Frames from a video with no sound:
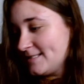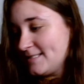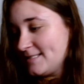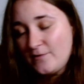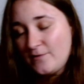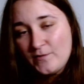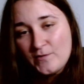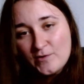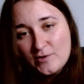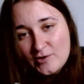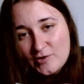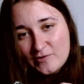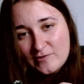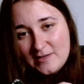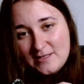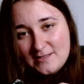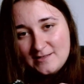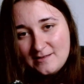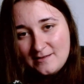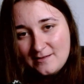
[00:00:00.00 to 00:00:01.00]
a different
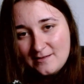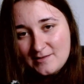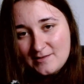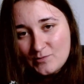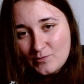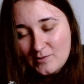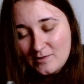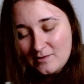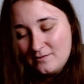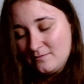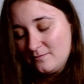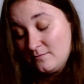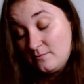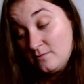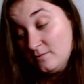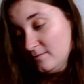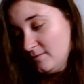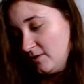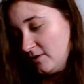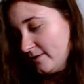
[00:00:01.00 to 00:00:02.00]
green to this one.
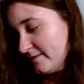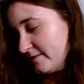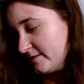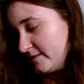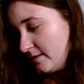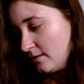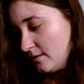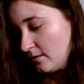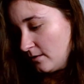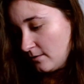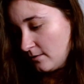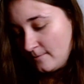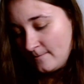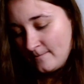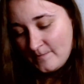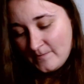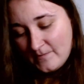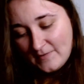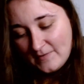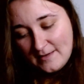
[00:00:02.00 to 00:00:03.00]
You can't see either.
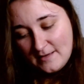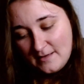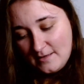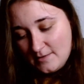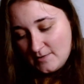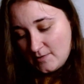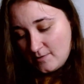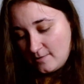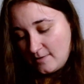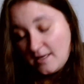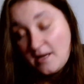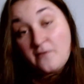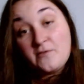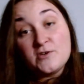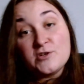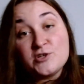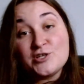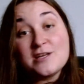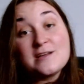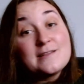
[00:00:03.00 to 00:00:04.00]
So I'll have
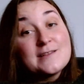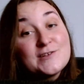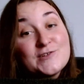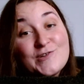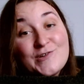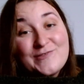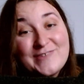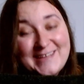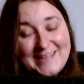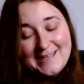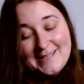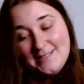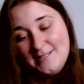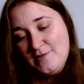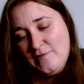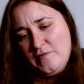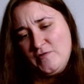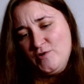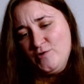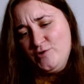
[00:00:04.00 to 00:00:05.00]
to share this off again in
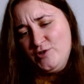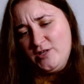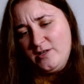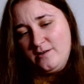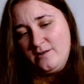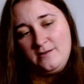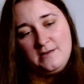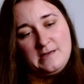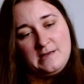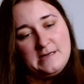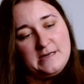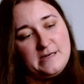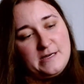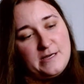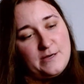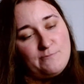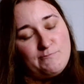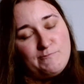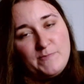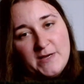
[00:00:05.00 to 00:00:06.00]
the future.
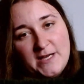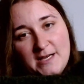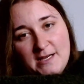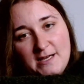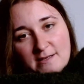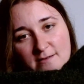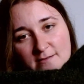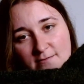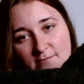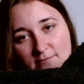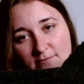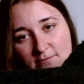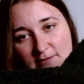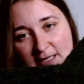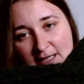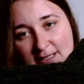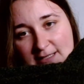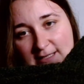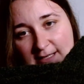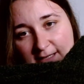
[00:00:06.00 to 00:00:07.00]
But
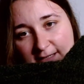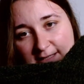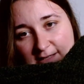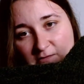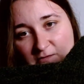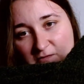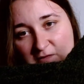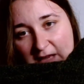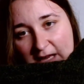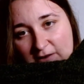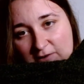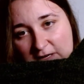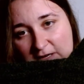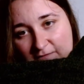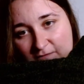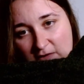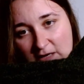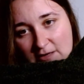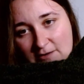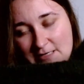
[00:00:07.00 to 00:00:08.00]
like I said, it's a very,
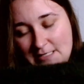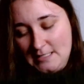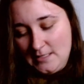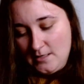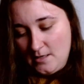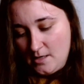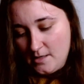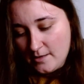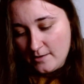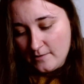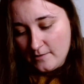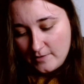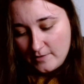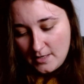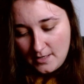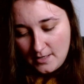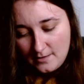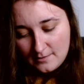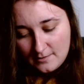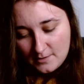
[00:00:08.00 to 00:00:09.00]
very dark
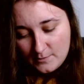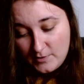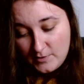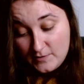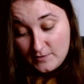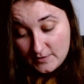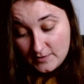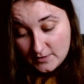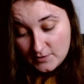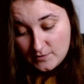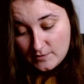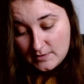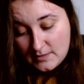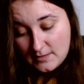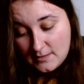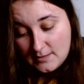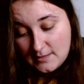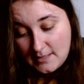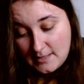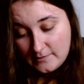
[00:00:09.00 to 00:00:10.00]
green. I'm using
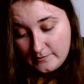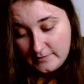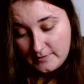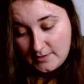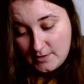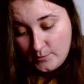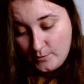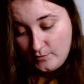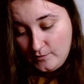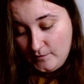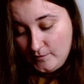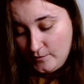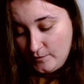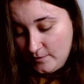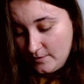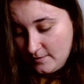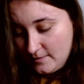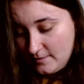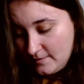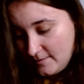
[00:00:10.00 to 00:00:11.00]
Nordlund held double for
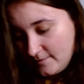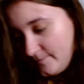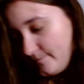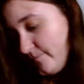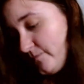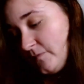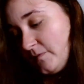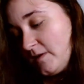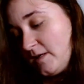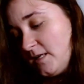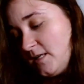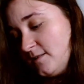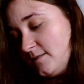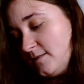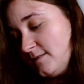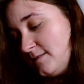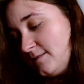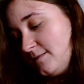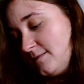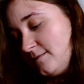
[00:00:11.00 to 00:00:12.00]
this, and
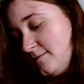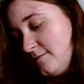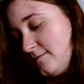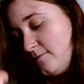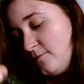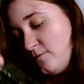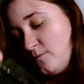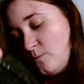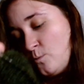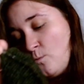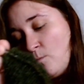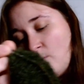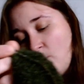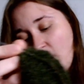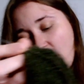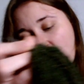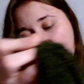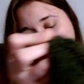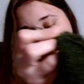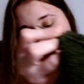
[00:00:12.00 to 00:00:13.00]
it's
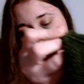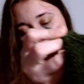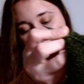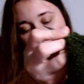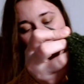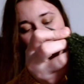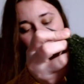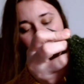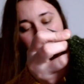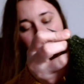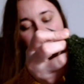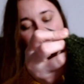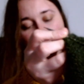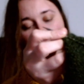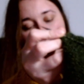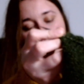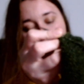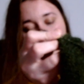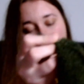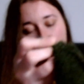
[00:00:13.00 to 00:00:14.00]
working up
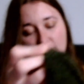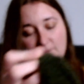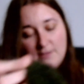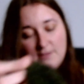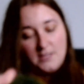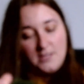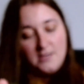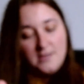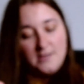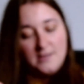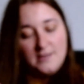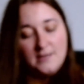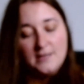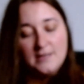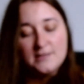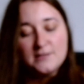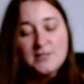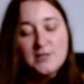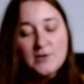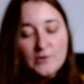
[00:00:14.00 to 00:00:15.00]
beautifully.
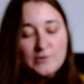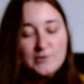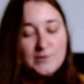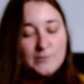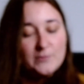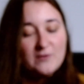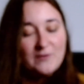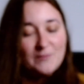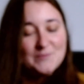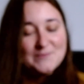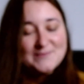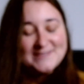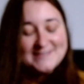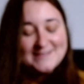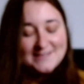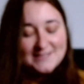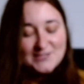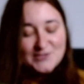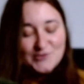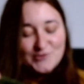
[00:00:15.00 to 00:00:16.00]
The only problem
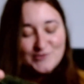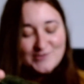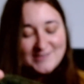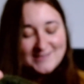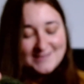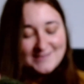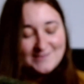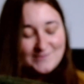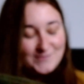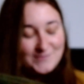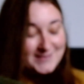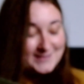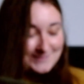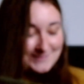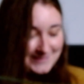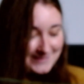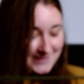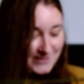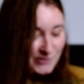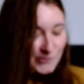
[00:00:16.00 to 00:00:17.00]
is this Nordlund
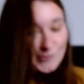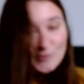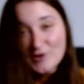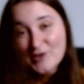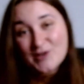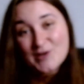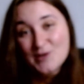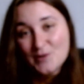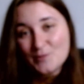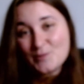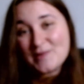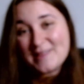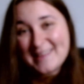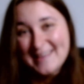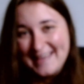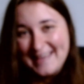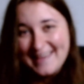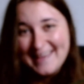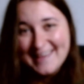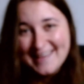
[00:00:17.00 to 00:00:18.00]
feels like you're working with
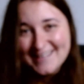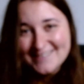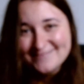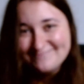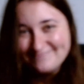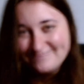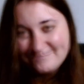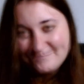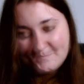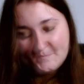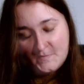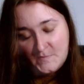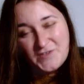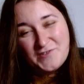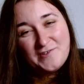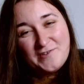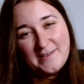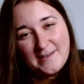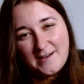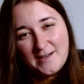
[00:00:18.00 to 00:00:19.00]
air. So
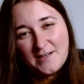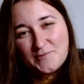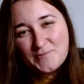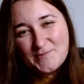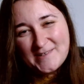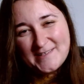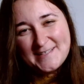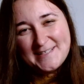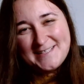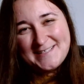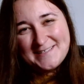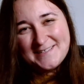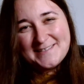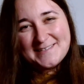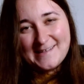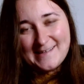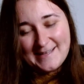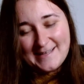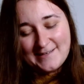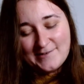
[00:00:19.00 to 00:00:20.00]
yarn-wise, it's
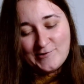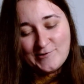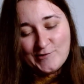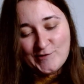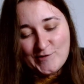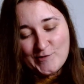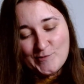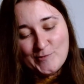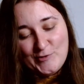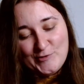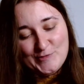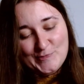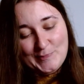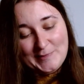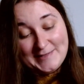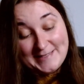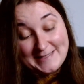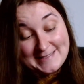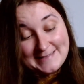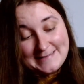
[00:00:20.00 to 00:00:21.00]
like not the most
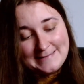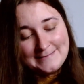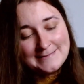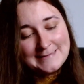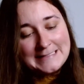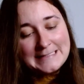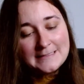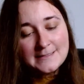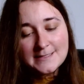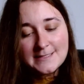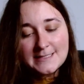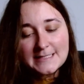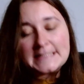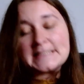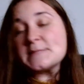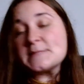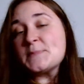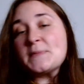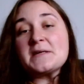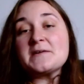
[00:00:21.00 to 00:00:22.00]
pleasant knitting
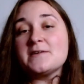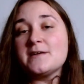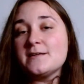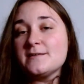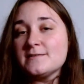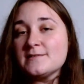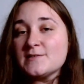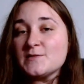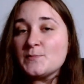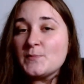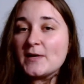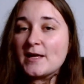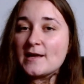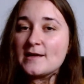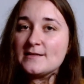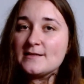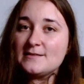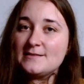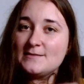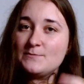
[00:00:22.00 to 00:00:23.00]
experience, but
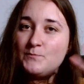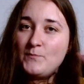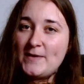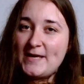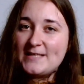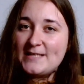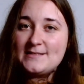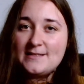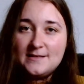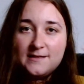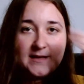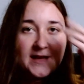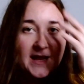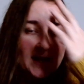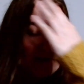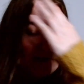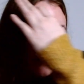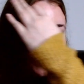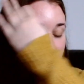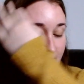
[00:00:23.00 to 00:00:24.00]
it's better
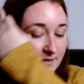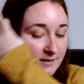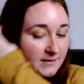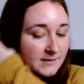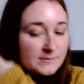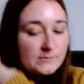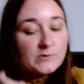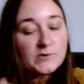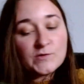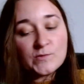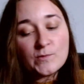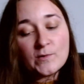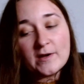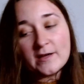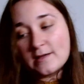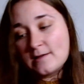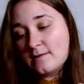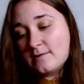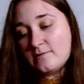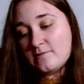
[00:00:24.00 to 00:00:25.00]
now that I'm just
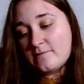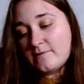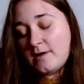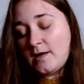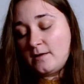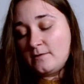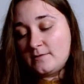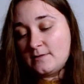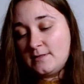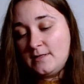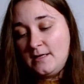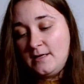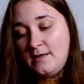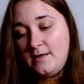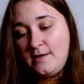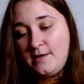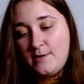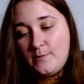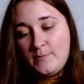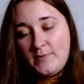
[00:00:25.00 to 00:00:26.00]
working in the round,
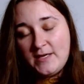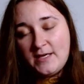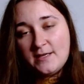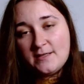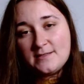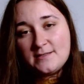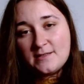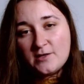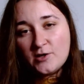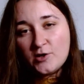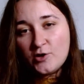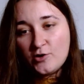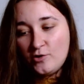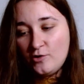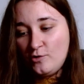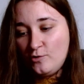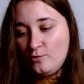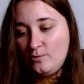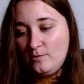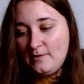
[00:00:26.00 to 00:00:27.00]
because the
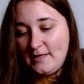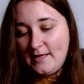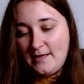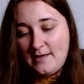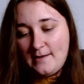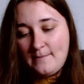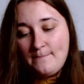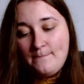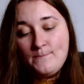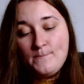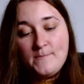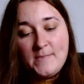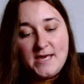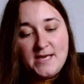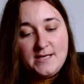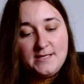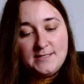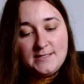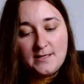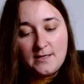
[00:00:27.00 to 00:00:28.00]
whole like
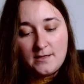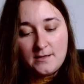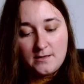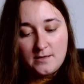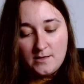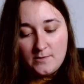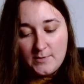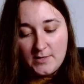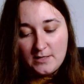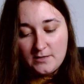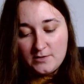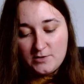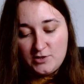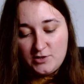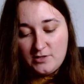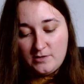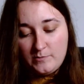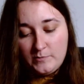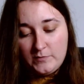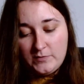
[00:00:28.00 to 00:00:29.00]
amazing thing about this
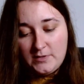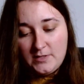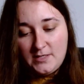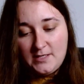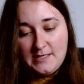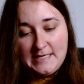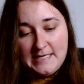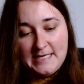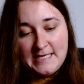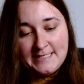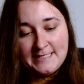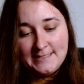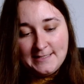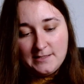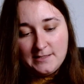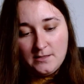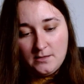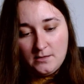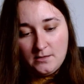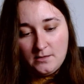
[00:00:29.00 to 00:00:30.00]
jumper
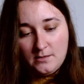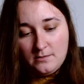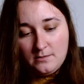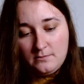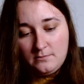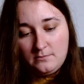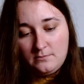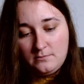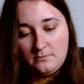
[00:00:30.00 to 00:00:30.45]
is the